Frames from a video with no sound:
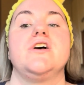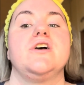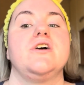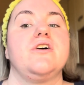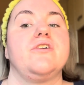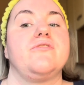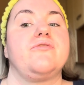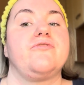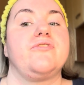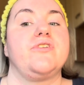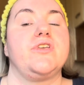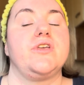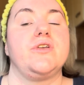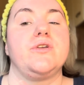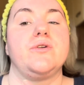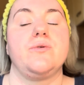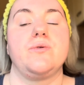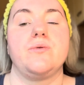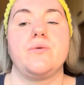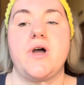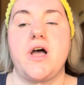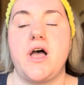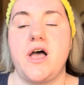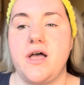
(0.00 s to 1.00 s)
a
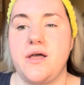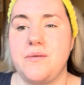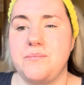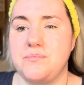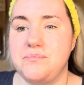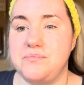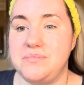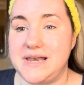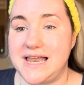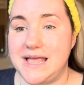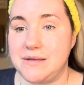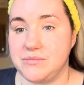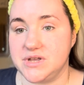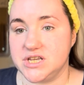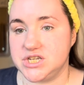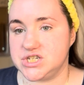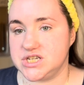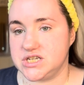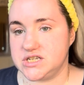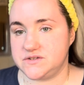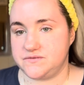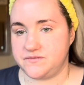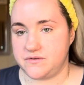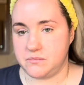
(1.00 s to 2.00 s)
few
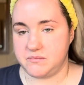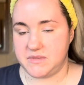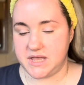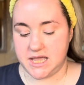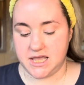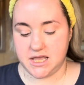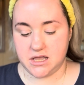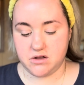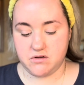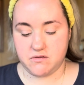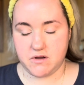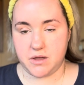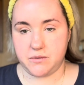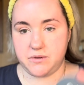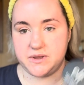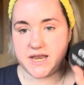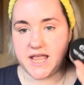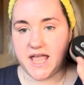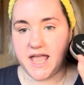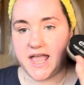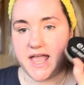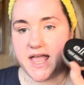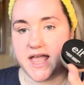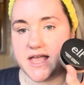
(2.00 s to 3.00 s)
blemishes from ingrowing
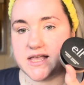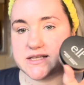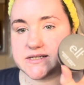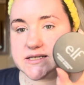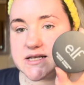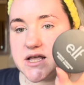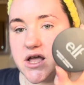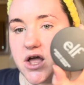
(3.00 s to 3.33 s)
hairs,